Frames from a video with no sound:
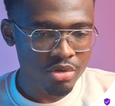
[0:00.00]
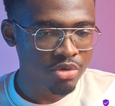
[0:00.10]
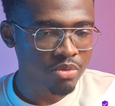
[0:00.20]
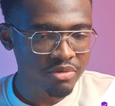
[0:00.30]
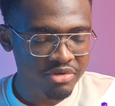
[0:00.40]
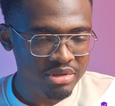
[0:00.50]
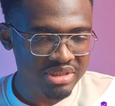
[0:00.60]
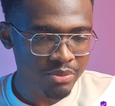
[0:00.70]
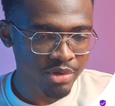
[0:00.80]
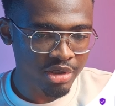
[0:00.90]
you will first
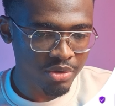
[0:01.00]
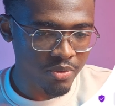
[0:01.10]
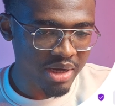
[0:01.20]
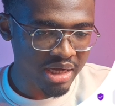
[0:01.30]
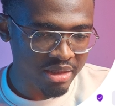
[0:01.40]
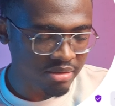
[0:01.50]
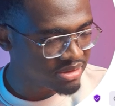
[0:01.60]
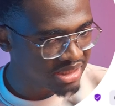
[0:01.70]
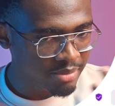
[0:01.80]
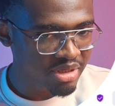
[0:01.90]
start with the UI,
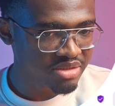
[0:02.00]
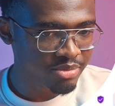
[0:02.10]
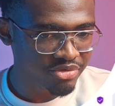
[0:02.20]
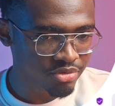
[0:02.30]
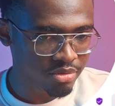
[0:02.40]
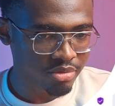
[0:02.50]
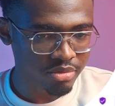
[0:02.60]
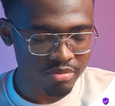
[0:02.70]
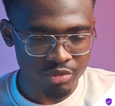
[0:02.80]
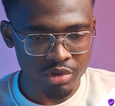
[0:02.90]
same as before.
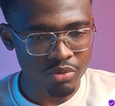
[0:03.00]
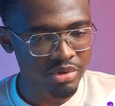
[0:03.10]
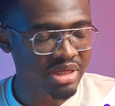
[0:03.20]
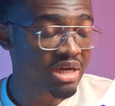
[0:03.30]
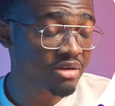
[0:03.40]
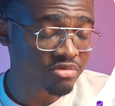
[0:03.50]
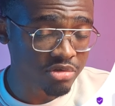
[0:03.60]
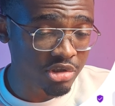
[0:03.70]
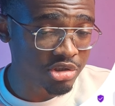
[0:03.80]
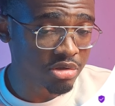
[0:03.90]
You don't really have to
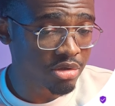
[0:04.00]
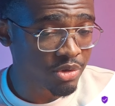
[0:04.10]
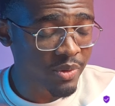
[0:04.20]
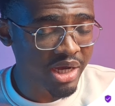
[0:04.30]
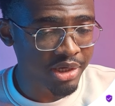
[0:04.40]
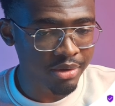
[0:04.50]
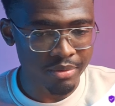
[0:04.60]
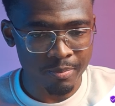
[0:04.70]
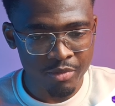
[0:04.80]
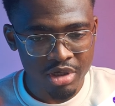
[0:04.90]
touch on the UI
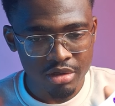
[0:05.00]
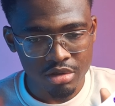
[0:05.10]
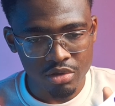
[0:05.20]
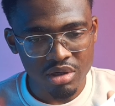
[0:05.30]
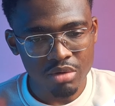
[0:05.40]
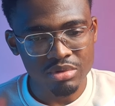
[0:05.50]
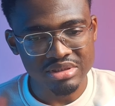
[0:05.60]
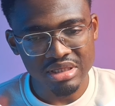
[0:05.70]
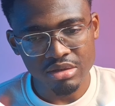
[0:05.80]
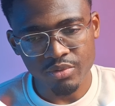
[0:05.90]
here. The UI will
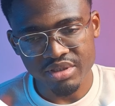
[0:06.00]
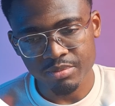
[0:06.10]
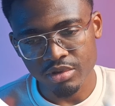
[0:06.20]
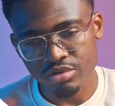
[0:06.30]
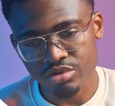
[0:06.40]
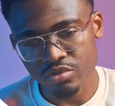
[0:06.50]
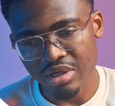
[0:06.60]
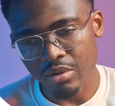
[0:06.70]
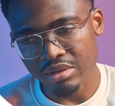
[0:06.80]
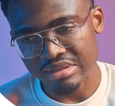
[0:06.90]
send the response to
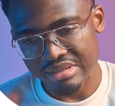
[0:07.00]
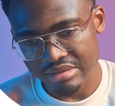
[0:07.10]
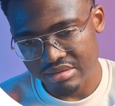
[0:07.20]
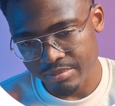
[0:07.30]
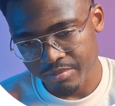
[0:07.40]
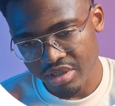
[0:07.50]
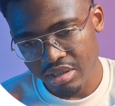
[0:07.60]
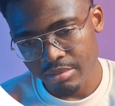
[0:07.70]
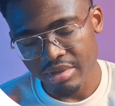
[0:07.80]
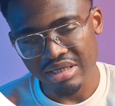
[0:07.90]
our system.
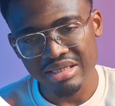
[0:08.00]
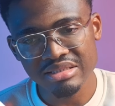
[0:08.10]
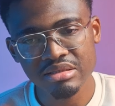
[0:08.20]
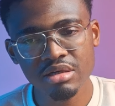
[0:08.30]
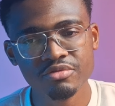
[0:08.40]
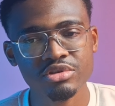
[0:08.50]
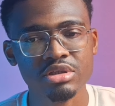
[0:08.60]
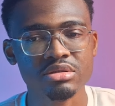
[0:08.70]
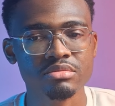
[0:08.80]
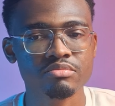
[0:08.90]
But instead of
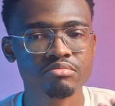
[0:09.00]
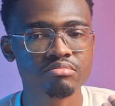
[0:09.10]
just